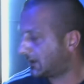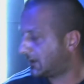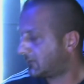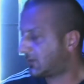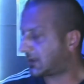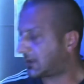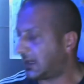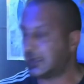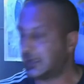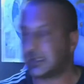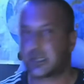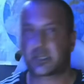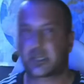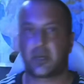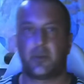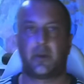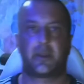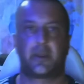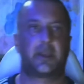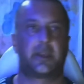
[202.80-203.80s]
Regardless
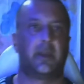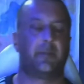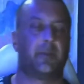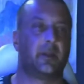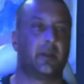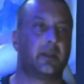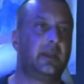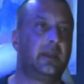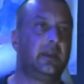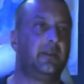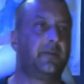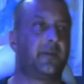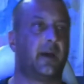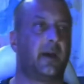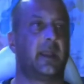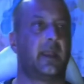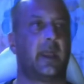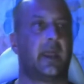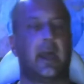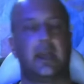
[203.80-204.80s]
of whether you believe in
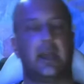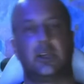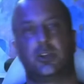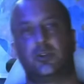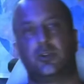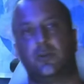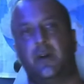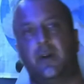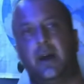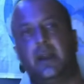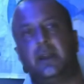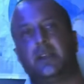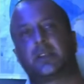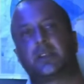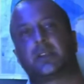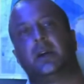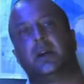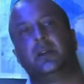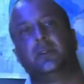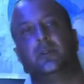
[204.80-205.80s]
an actual
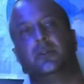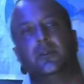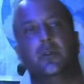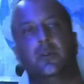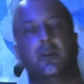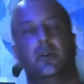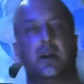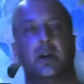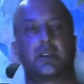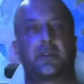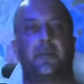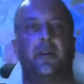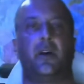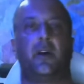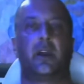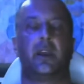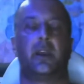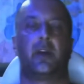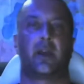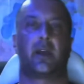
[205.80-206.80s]
virus or no, is
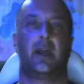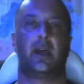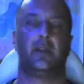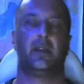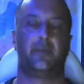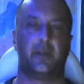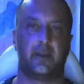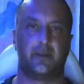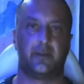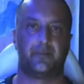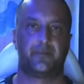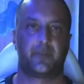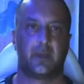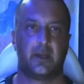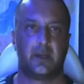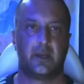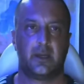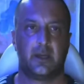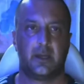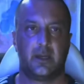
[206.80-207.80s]
fucking irrelevant.
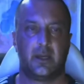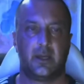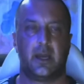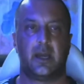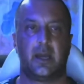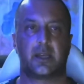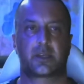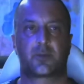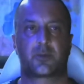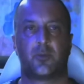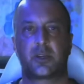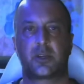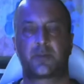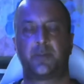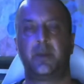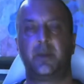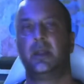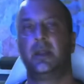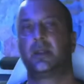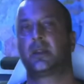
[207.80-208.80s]
It's what's
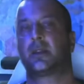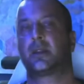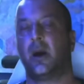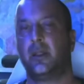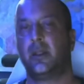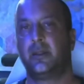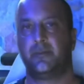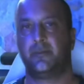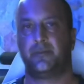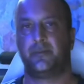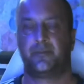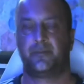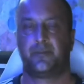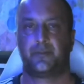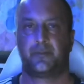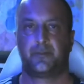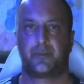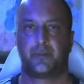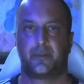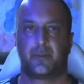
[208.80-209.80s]
being done
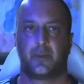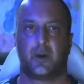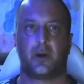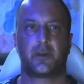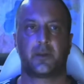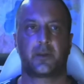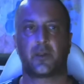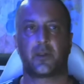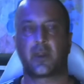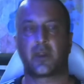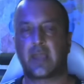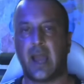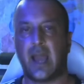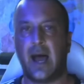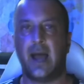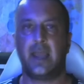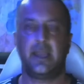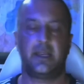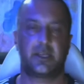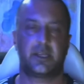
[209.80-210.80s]
under the
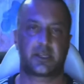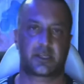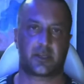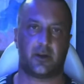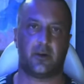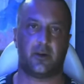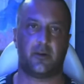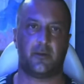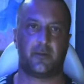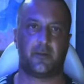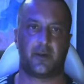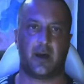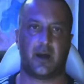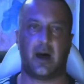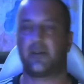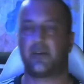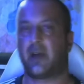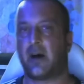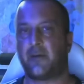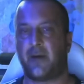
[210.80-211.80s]
guise of
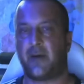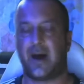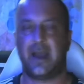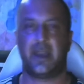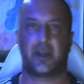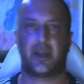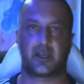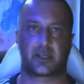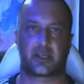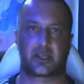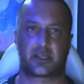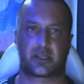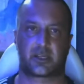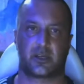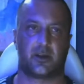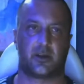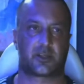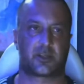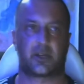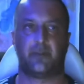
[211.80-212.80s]
a virus
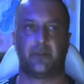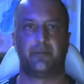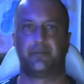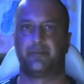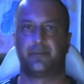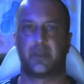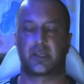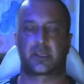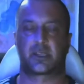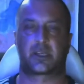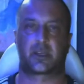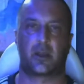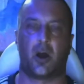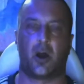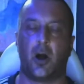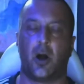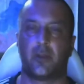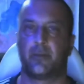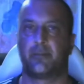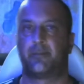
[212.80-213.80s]
or something that's
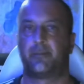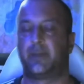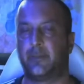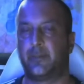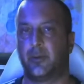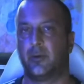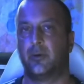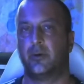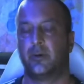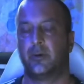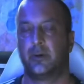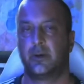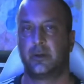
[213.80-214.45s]
hurting people.